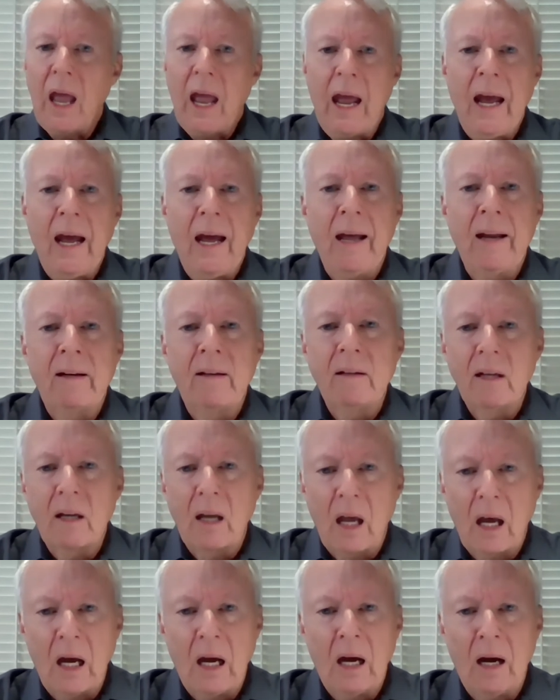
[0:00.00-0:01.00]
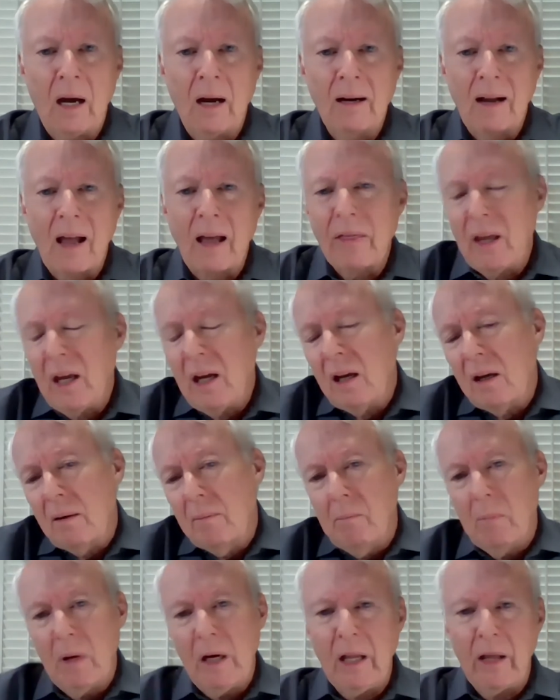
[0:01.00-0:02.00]
And I think
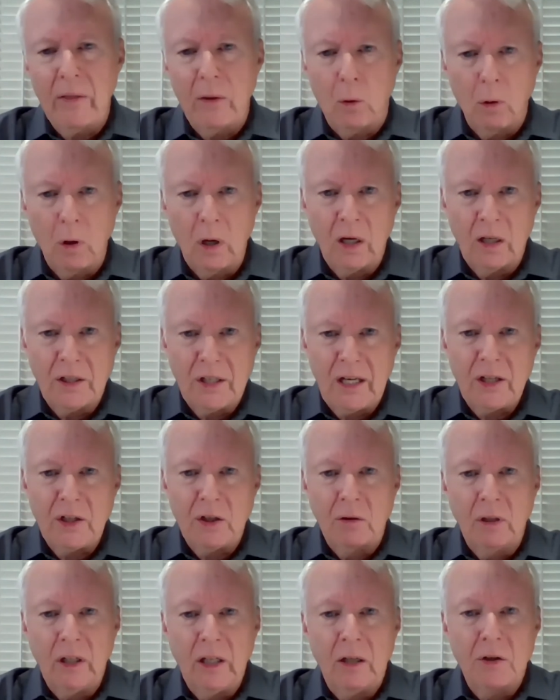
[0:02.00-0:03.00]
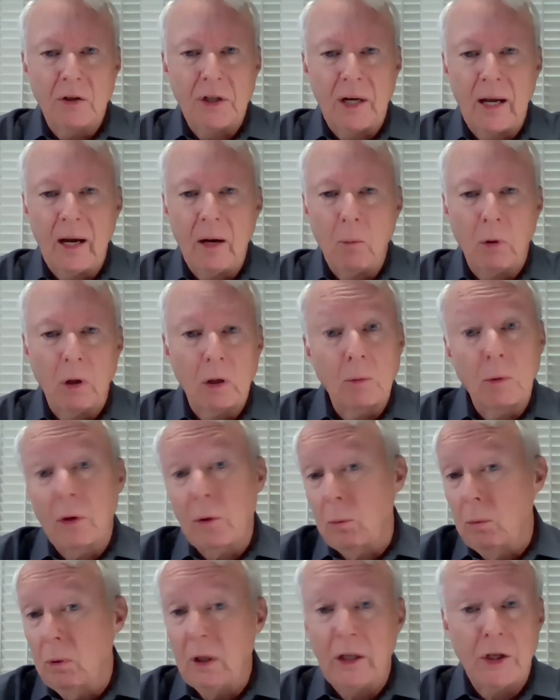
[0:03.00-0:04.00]
many of the organizational leaders that I worked with
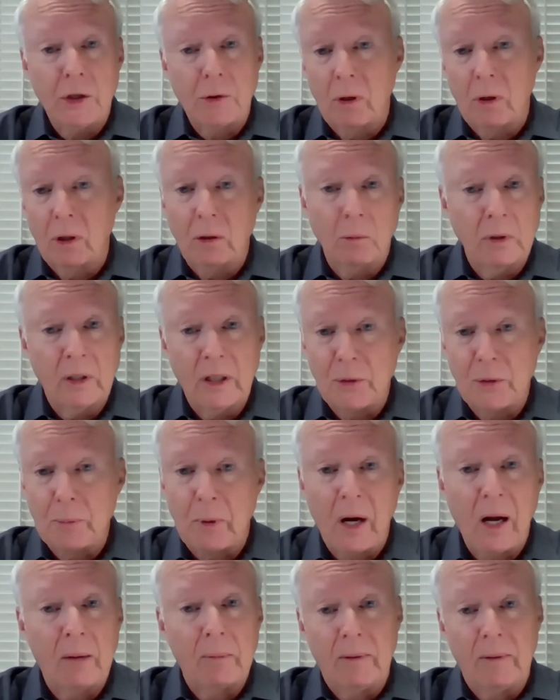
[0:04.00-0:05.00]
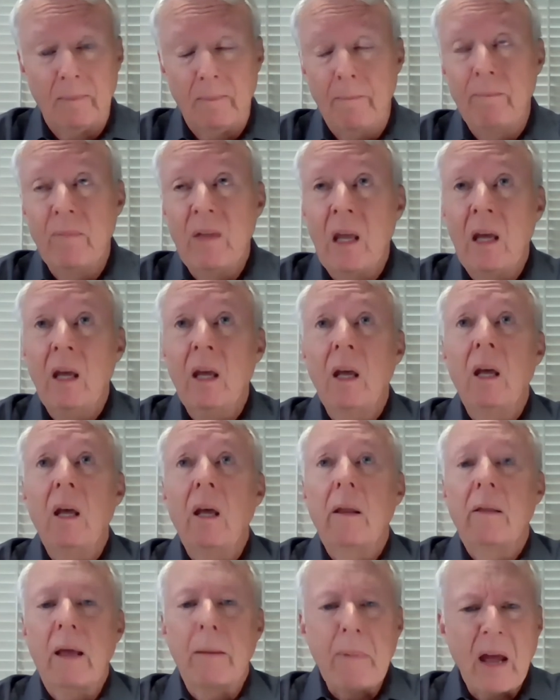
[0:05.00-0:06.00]
really struggle with this problem.
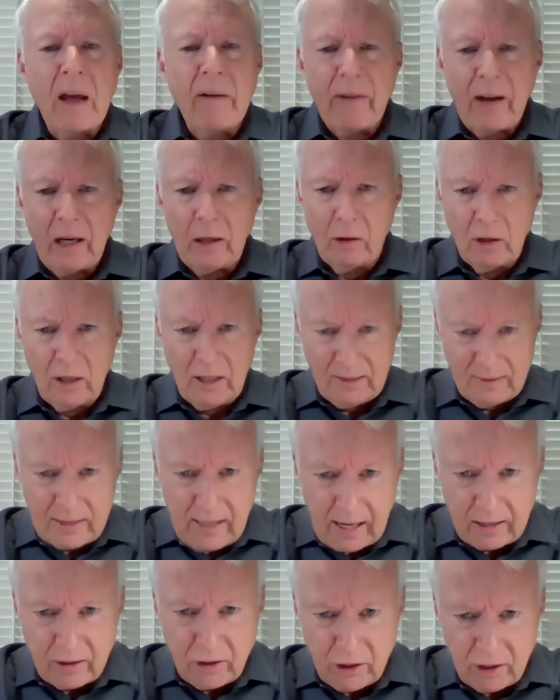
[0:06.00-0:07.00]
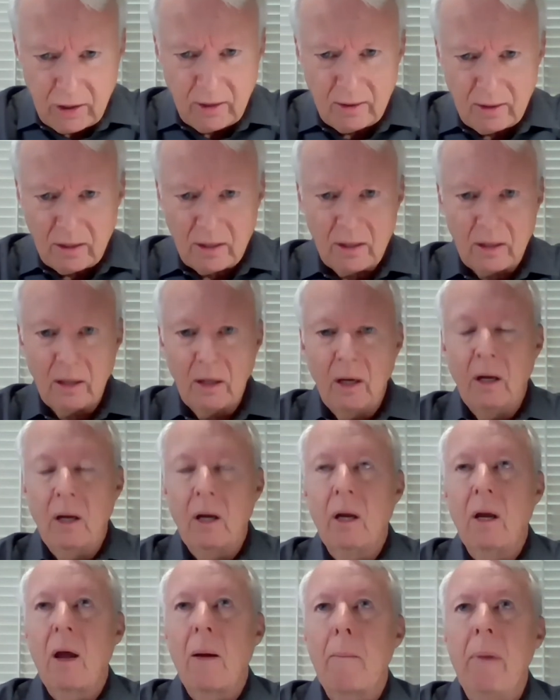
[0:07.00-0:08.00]
They may have had good intentions,
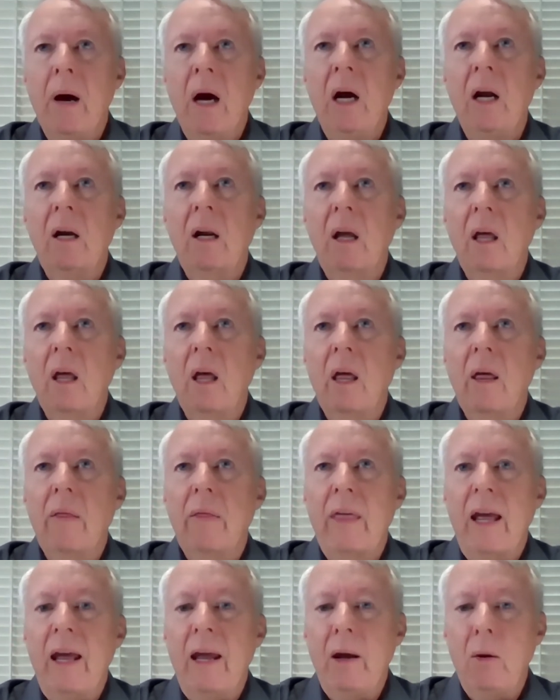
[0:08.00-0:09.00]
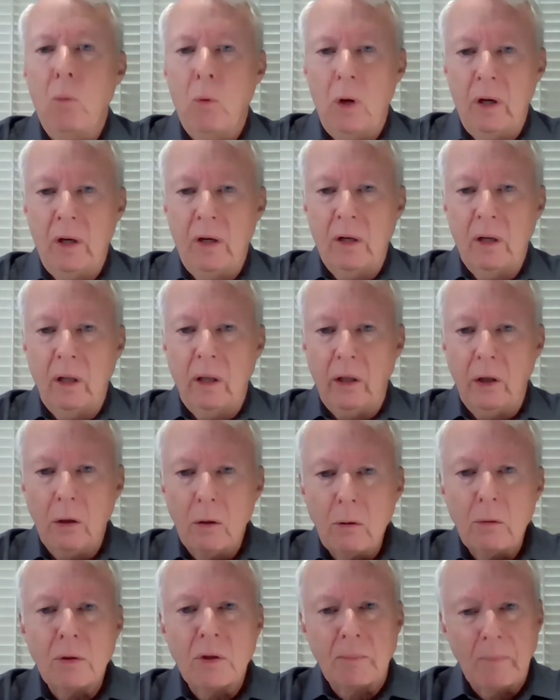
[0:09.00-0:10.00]
but they would
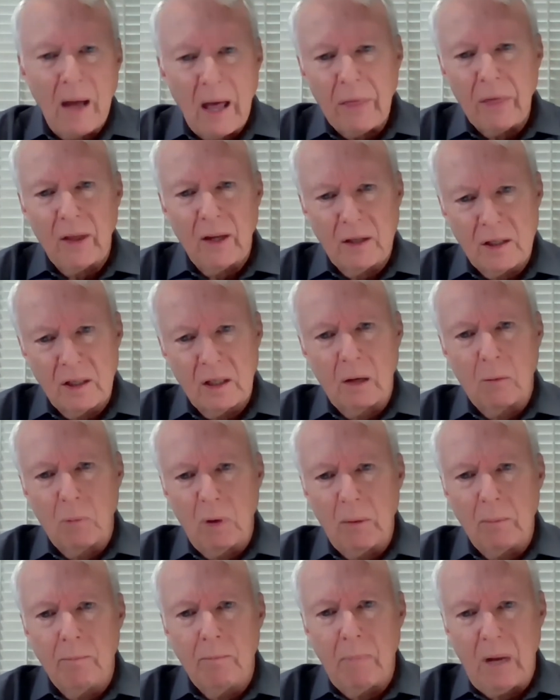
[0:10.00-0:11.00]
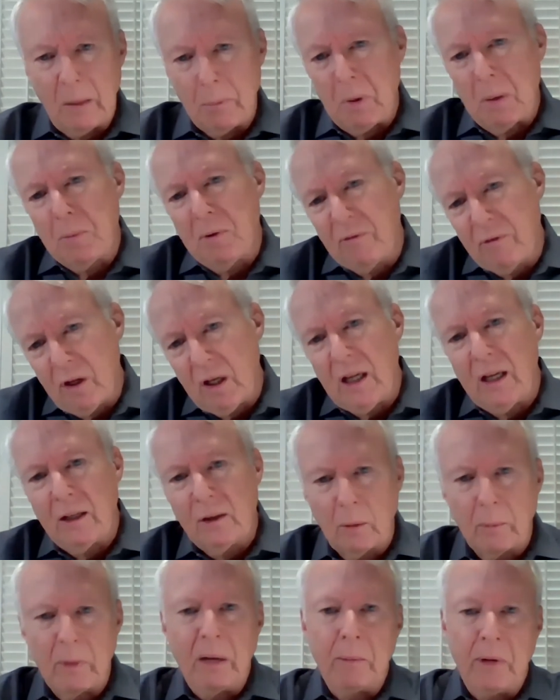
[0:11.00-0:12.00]
use methods that would make people feel like
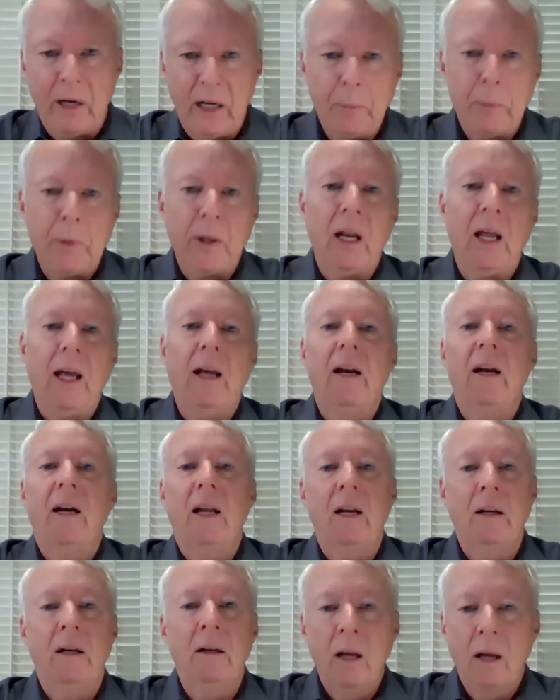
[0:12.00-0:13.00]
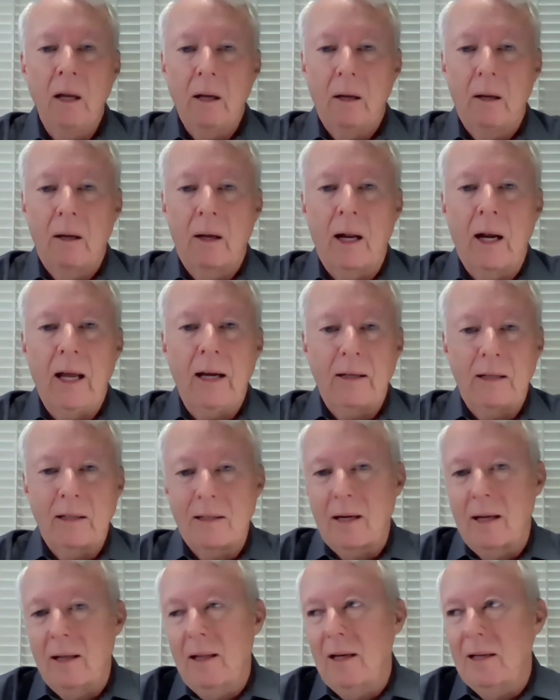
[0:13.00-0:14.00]
they're being manipulated. And I like to
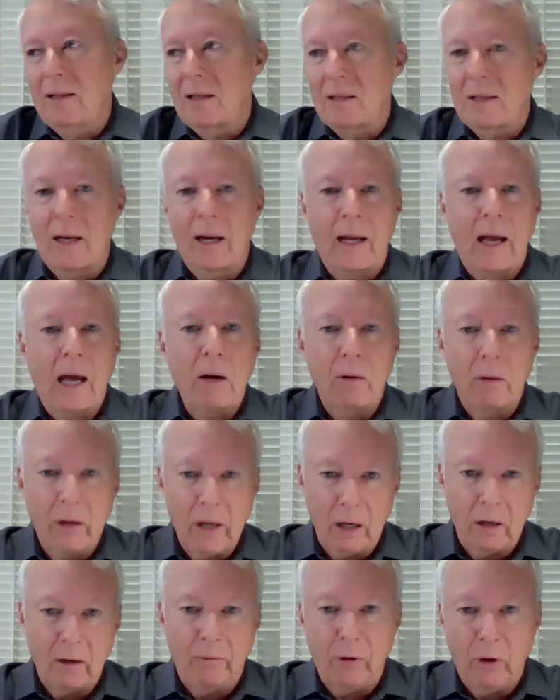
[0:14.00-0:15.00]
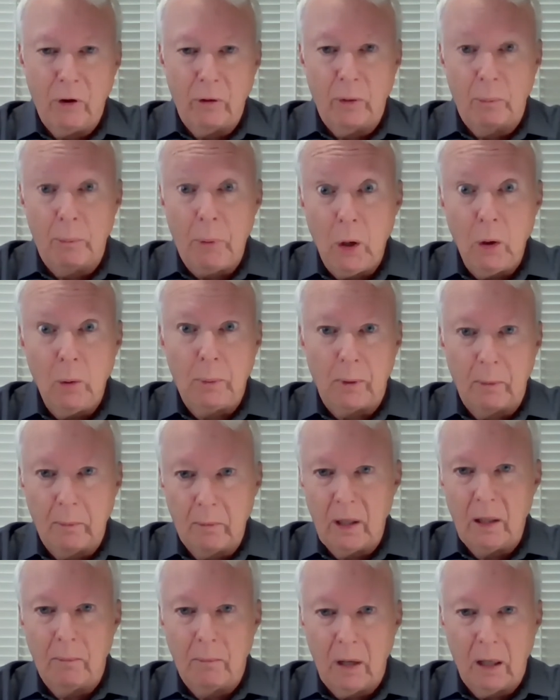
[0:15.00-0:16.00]
say this, it's like, I don't care if you're the Pope
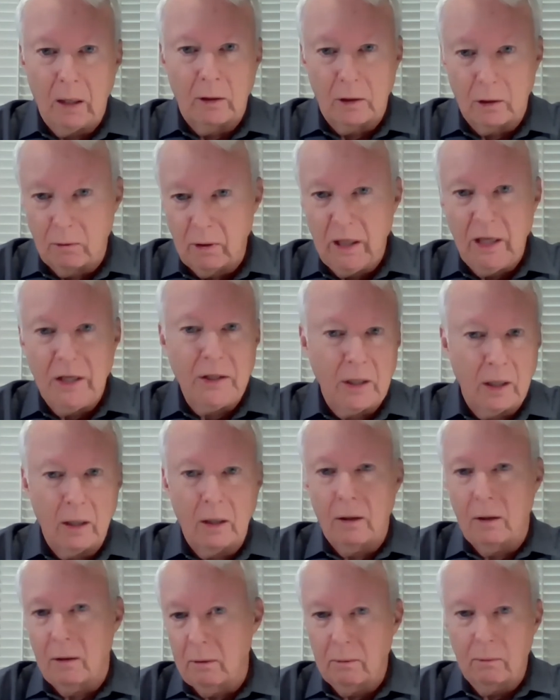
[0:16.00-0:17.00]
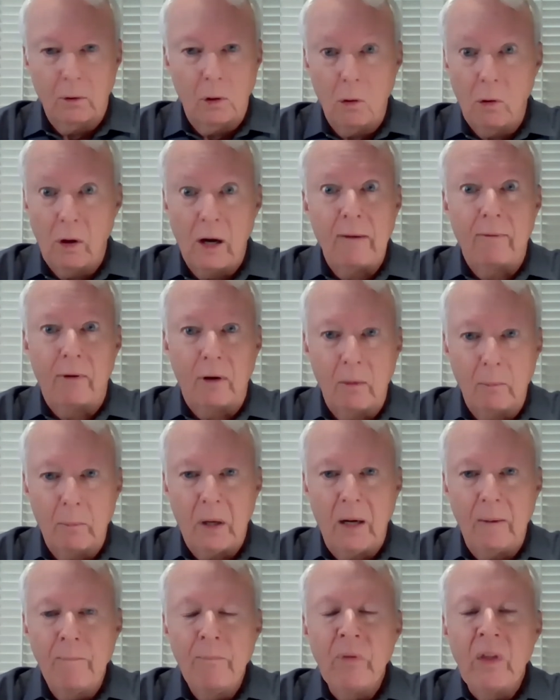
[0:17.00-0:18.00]
or Mother Teresa or whoever,
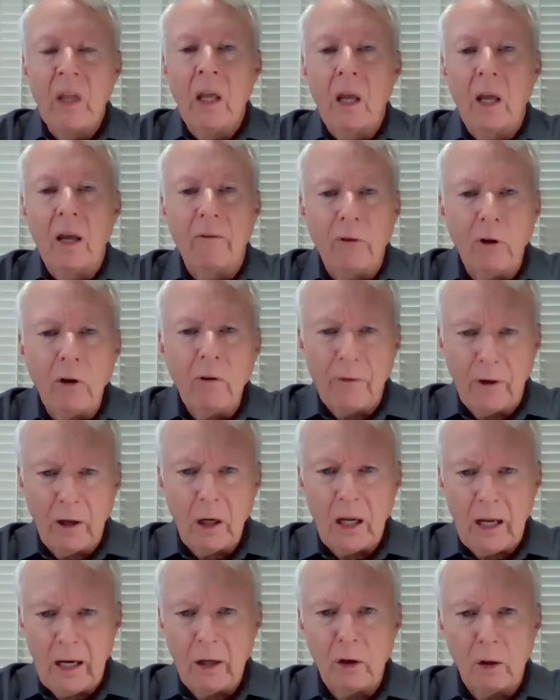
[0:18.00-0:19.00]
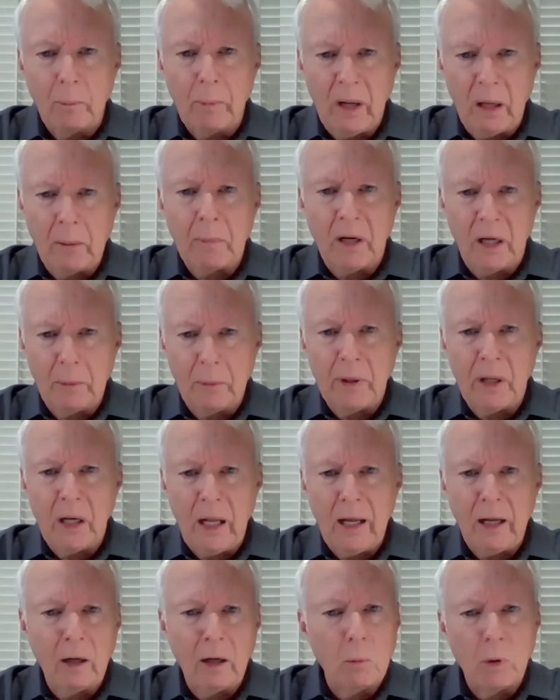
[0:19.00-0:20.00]
but if you feel like you're being
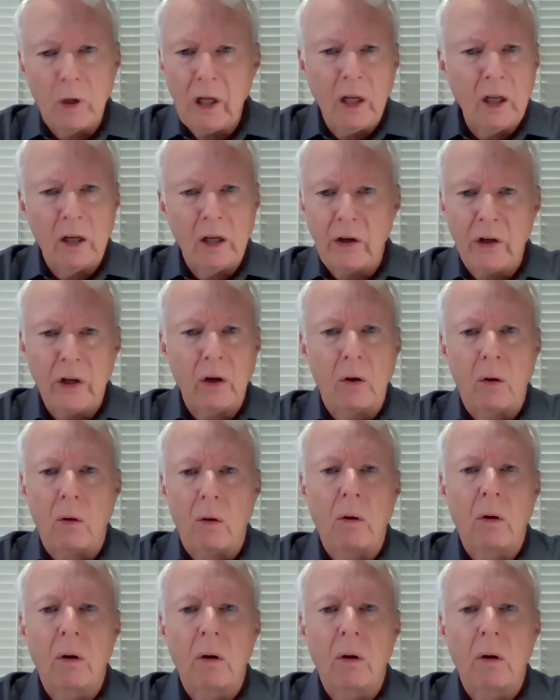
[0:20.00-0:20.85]
manipulated, what are you going to do?